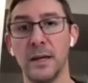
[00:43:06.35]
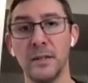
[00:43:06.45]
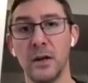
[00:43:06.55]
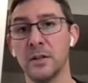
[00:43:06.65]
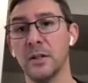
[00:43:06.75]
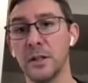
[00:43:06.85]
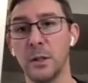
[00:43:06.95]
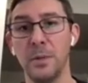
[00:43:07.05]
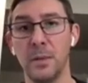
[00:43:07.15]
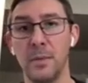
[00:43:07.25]
I talked a
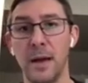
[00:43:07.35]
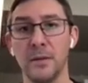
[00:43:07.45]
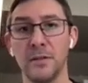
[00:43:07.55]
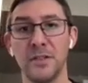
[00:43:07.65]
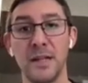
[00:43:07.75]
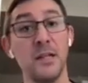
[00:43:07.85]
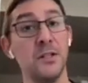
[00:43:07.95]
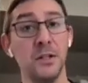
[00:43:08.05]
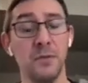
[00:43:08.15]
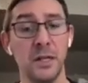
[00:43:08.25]
little bit about
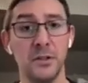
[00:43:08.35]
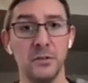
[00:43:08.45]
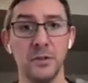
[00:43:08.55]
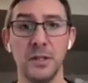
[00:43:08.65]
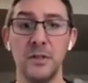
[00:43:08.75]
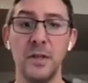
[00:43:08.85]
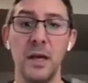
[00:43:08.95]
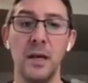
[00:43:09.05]
staging registries.